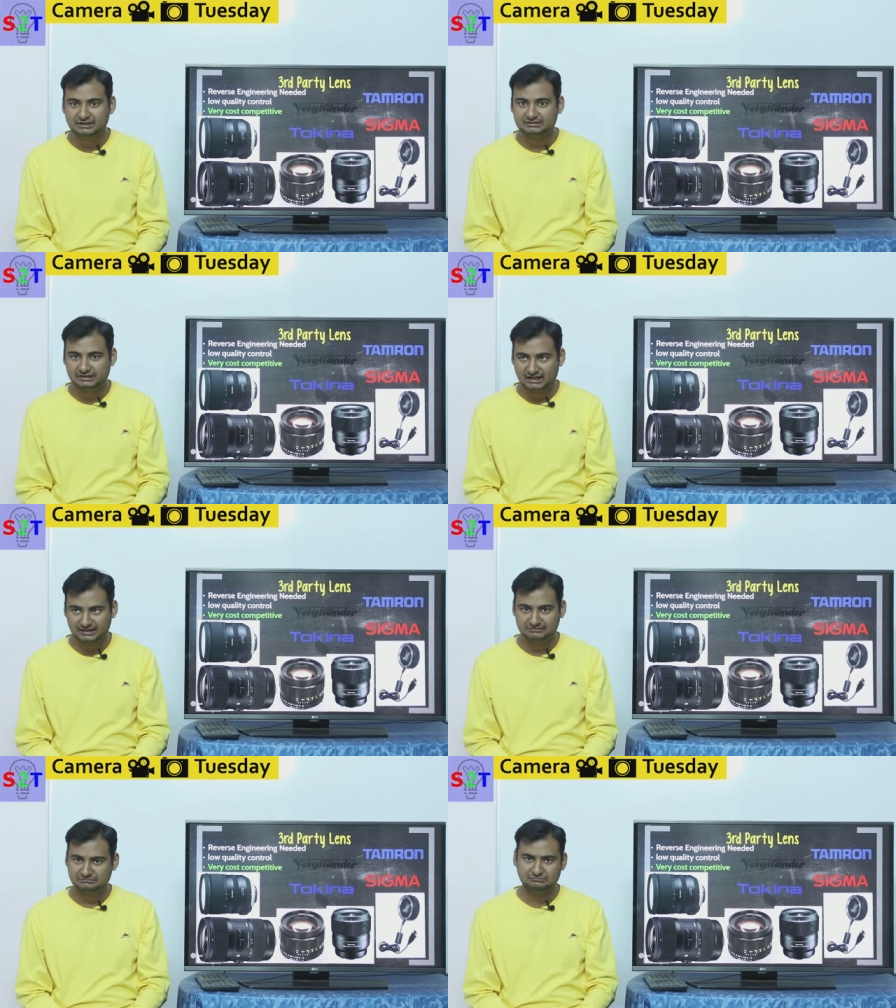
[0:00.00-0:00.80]

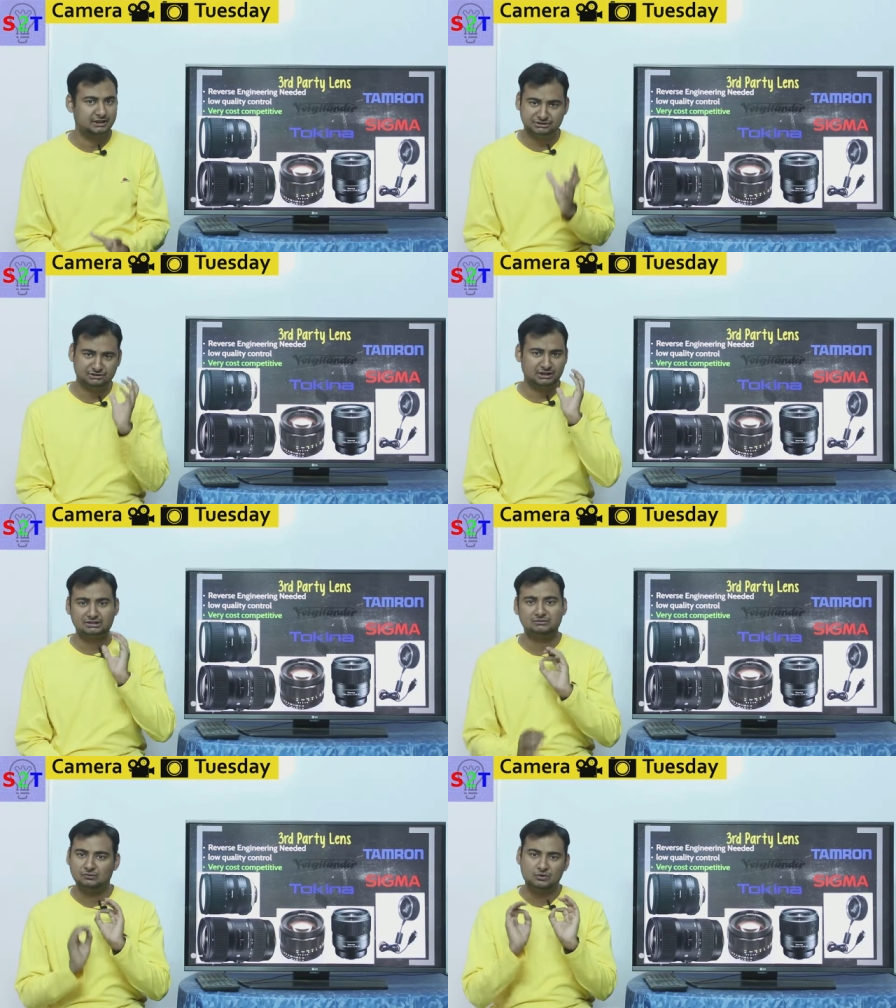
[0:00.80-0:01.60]
T3i and you're
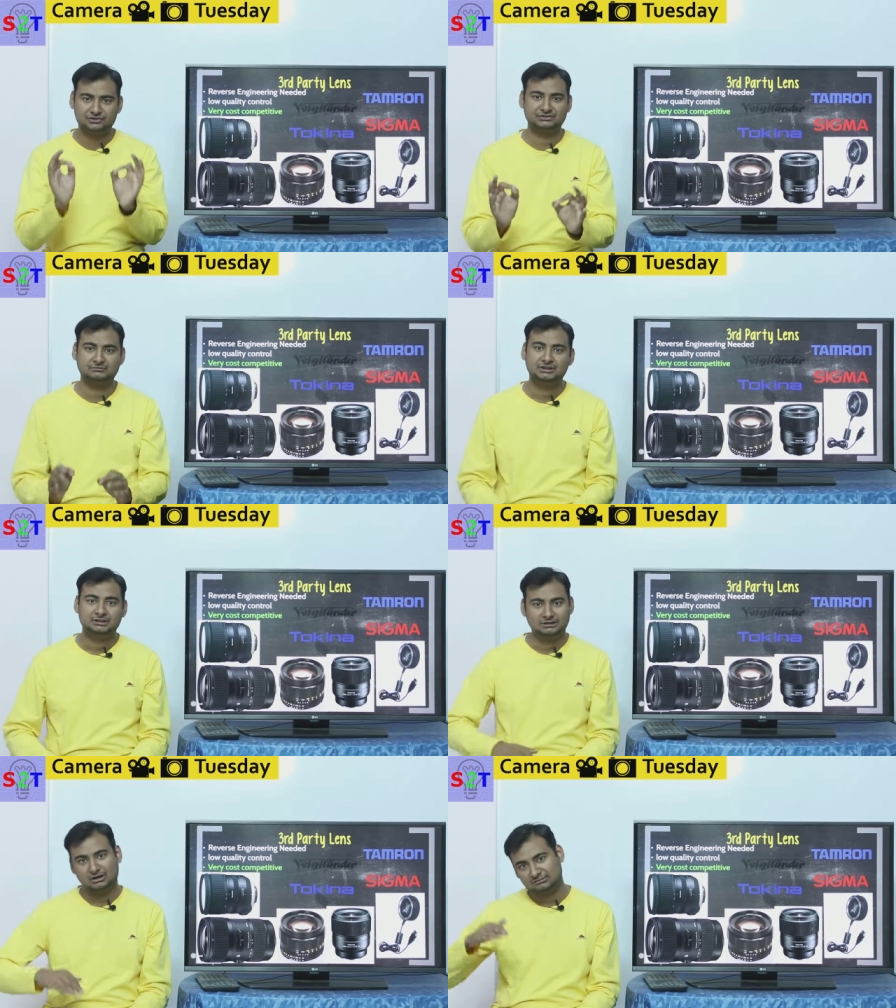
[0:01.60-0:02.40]
like oh awesome
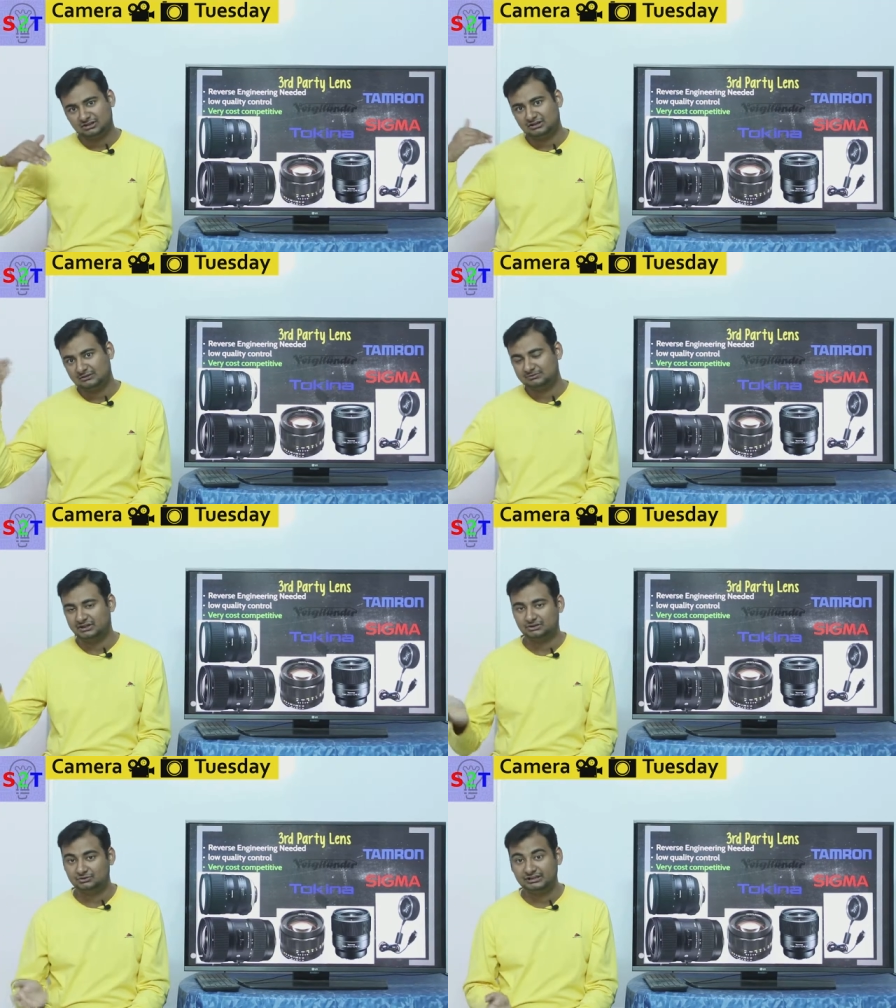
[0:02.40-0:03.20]
now i'm gonna
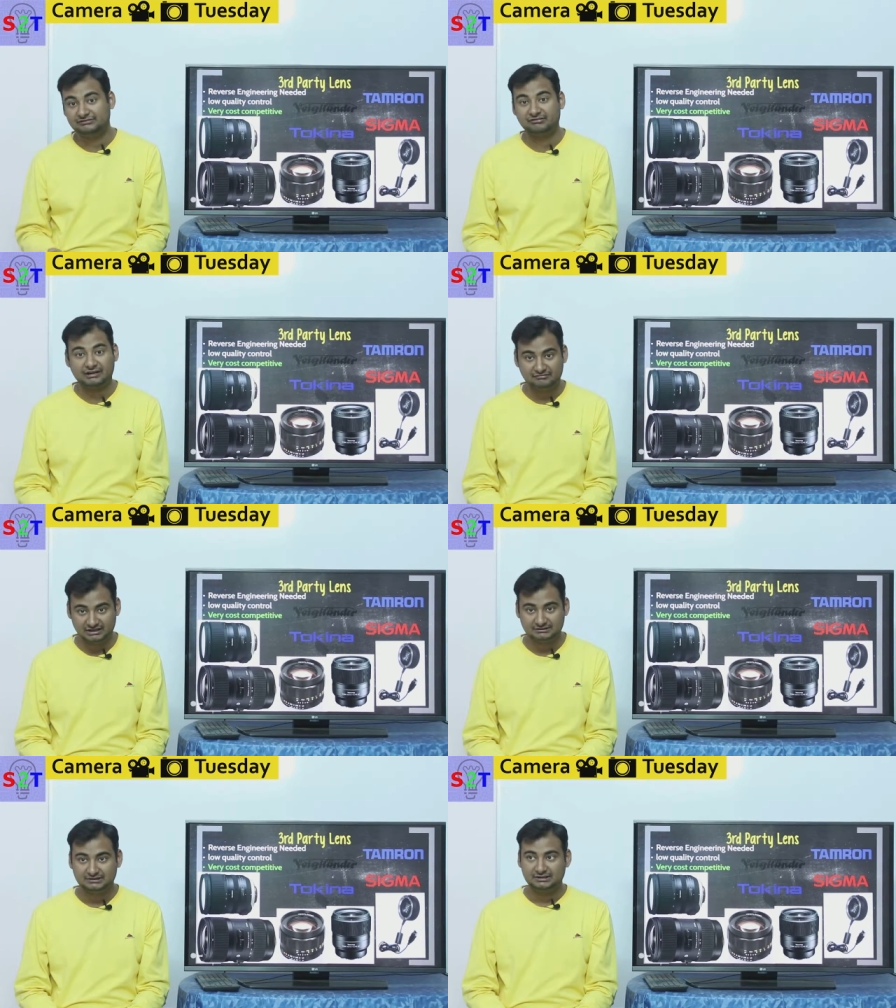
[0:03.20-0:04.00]
upgrade to
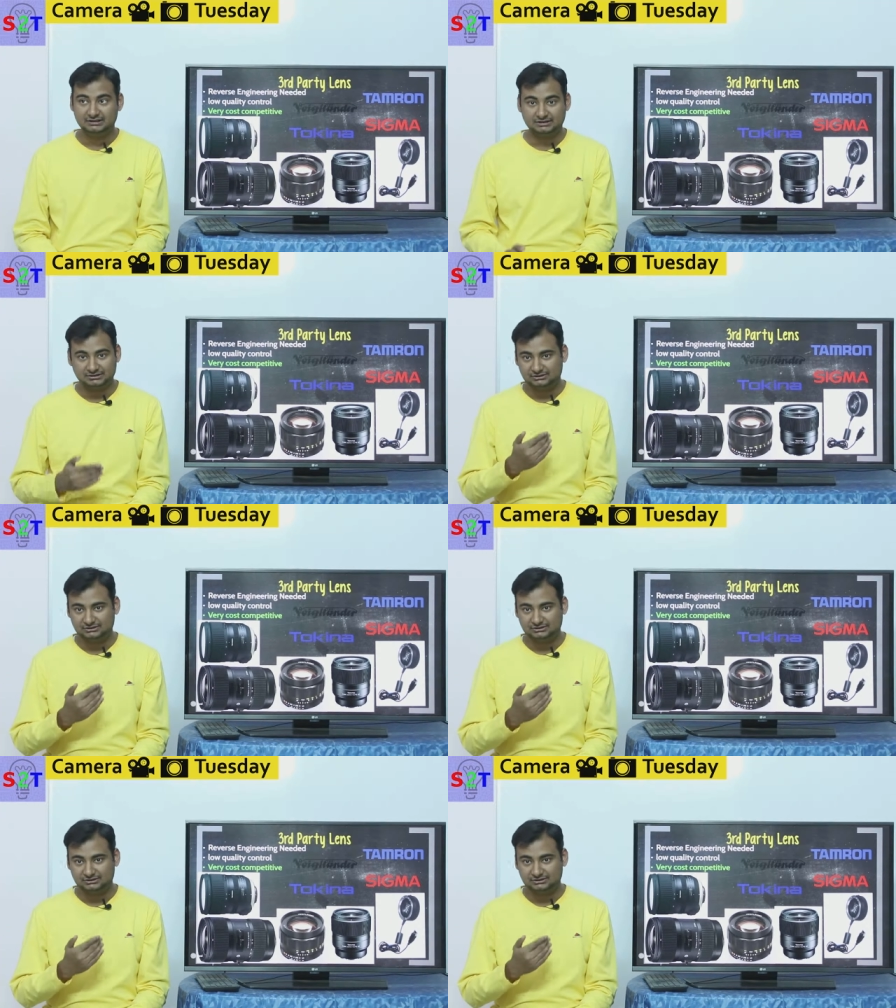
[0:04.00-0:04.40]
t5i uh,